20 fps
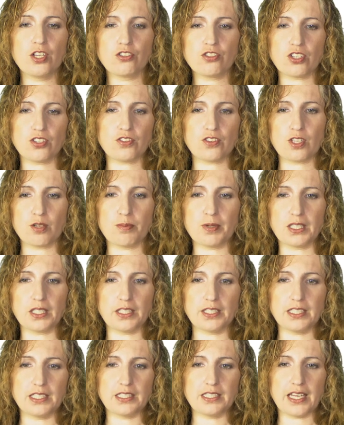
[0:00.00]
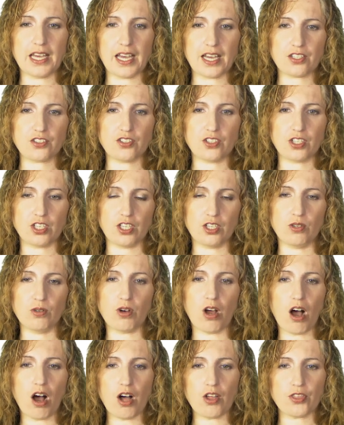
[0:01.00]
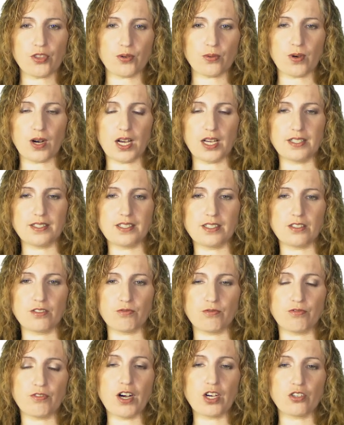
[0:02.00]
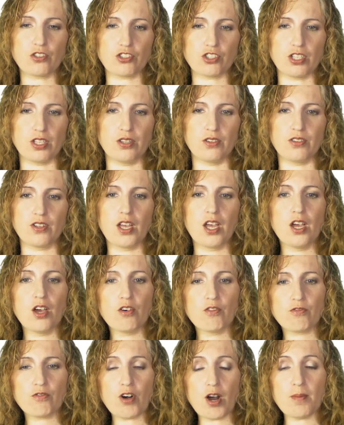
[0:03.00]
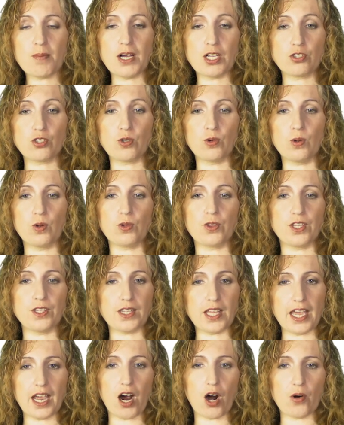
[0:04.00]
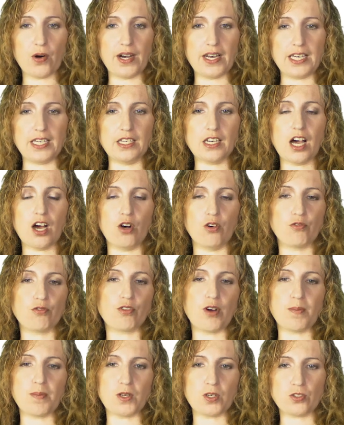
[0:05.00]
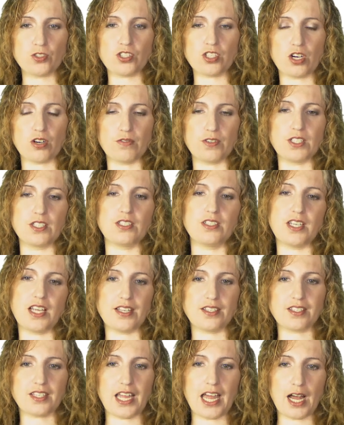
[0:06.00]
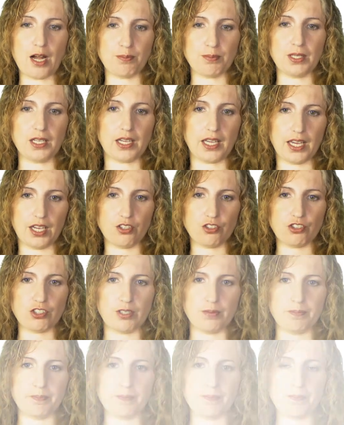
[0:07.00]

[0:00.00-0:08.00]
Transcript: just the ability to execute authorized functions from a tool that they already know, from their service desk application.